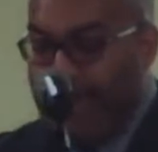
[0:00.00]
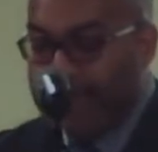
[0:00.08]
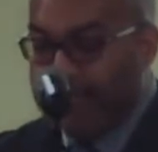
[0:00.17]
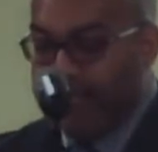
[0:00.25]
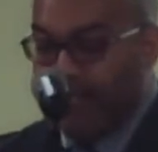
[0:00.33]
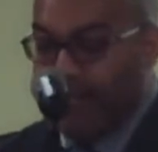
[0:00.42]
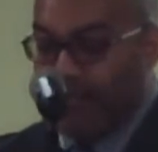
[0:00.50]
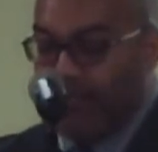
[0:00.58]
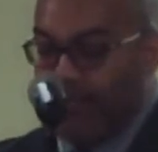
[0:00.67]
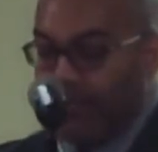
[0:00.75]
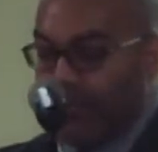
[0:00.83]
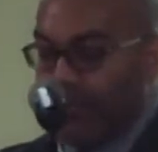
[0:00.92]
asked us
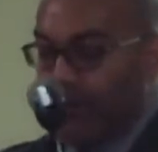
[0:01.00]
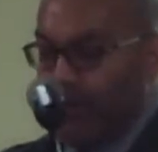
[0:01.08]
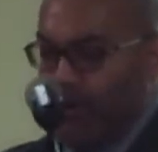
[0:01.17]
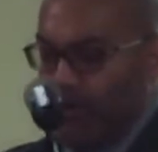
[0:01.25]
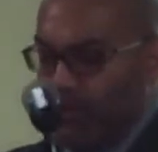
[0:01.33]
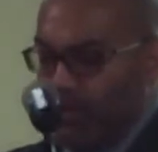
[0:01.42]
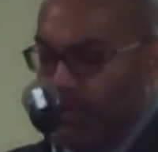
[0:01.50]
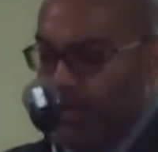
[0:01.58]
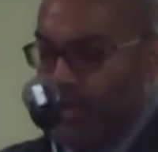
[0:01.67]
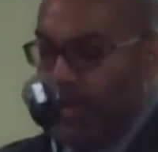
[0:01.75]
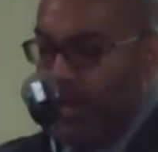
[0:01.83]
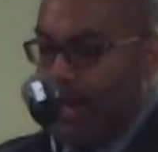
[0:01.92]
for songs.
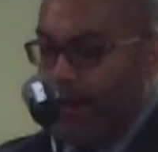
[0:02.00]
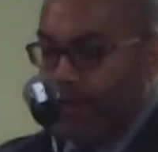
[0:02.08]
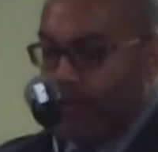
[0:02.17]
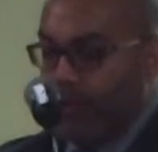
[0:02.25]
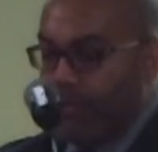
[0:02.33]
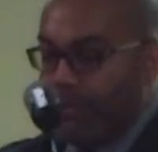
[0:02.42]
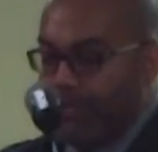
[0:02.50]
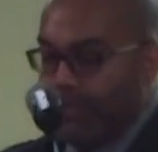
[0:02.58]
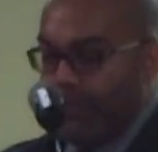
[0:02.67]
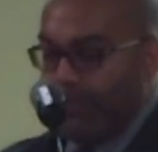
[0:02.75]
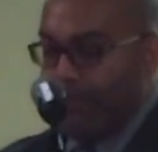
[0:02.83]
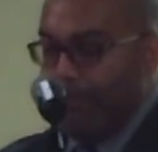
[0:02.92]
Our
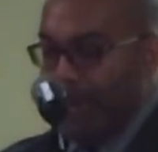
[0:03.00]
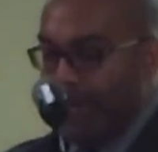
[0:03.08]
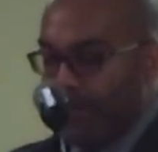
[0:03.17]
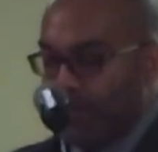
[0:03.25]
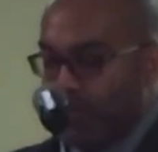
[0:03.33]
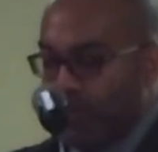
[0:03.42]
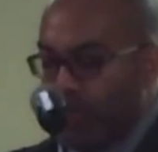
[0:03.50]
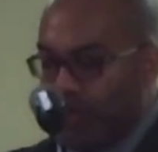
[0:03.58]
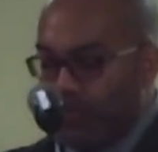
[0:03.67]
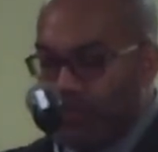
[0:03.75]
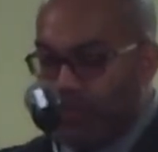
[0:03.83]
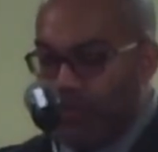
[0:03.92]
tormentors demanded
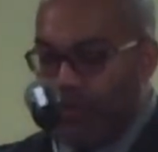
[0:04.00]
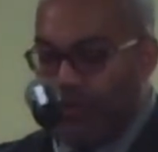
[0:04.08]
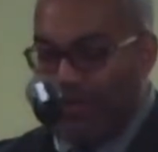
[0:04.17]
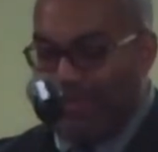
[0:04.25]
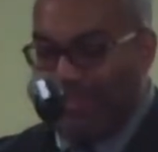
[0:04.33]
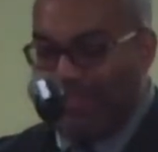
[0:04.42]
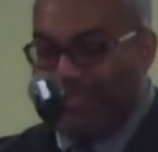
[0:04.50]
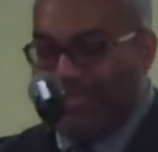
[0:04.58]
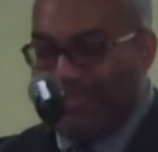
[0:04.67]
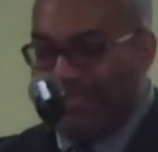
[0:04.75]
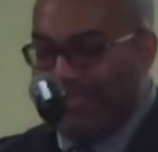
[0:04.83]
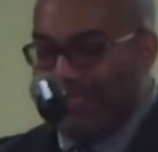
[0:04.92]
songs of joy. They
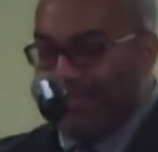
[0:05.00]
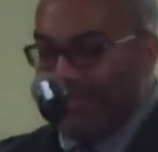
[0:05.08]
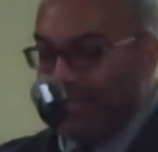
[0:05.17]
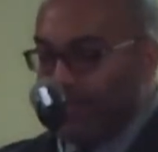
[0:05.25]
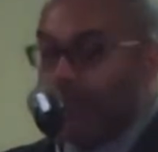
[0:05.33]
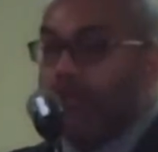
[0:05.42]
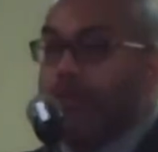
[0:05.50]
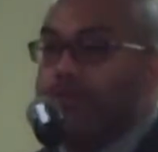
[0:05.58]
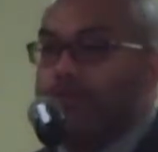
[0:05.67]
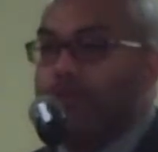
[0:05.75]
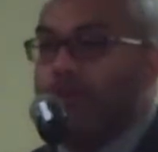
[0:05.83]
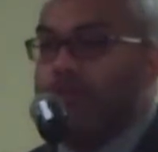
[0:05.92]
said, 'Sing us one of
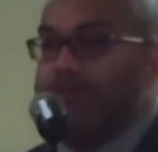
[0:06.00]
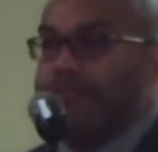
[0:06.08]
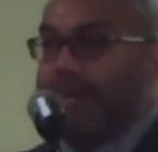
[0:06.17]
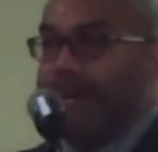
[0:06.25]
those songs of